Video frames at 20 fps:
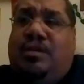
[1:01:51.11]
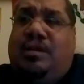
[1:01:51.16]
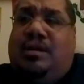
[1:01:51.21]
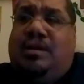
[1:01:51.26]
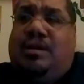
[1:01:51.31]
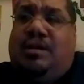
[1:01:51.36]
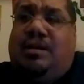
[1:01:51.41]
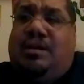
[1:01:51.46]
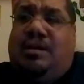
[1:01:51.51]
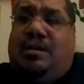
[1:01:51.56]

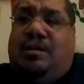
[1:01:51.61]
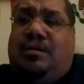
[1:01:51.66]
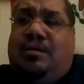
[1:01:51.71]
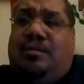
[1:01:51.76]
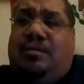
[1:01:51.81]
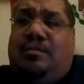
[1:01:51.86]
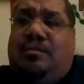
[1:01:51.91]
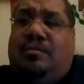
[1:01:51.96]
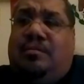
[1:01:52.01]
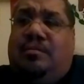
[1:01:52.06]
Uh,
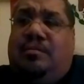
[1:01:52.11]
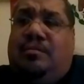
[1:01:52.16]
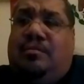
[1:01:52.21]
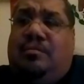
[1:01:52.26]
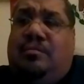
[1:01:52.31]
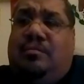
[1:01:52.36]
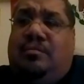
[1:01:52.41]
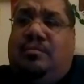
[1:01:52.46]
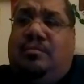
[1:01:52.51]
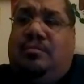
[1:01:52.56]

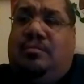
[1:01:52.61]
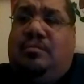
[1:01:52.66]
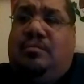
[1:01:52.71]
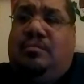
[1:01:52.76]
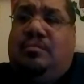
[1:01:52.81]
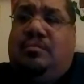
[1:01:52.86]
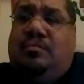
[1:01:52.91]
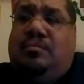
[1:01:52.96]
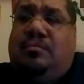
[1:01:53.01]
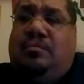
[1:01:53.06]

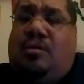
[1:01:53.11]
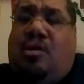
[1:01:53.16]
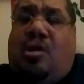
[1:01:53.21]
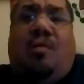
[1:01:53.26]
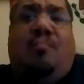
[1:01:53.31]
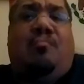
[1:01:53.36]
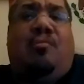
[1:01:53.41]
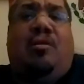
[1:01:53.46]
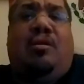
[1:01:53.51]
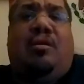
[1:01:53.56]

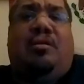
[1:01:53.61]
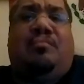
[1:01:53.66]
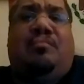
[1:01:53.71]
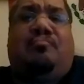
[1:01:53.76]
Hallmark